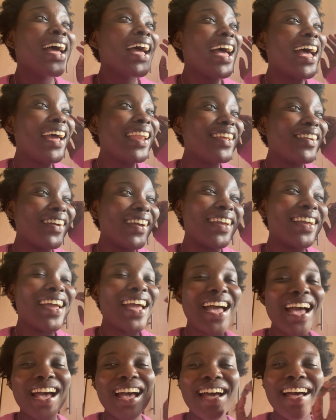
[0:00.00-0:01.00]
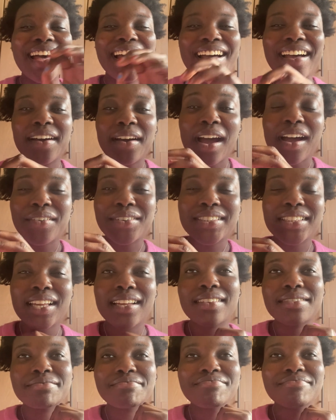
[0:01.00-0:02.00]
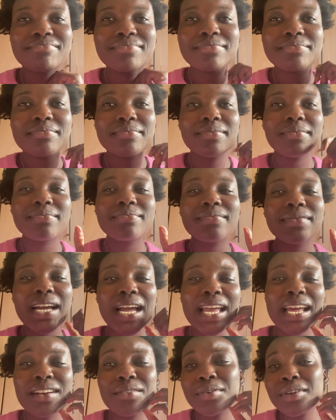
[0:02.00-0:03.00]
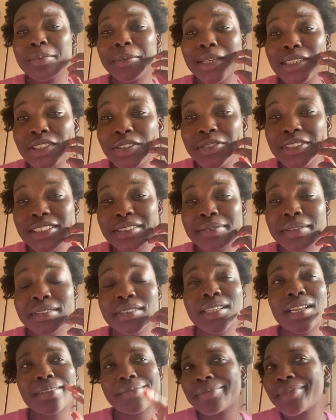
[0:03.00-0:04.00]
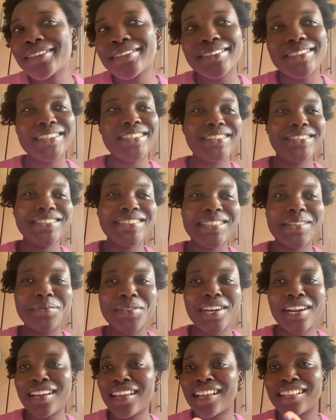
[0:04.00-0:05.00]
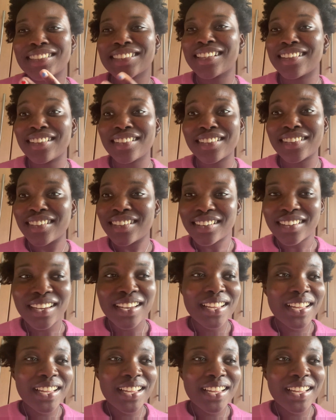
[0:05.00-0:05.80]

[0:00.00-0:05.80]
Anyway, uh, I was like, mm, I kind of want to buy chopsticks, but I was like, I'm not going to use them when I get to England.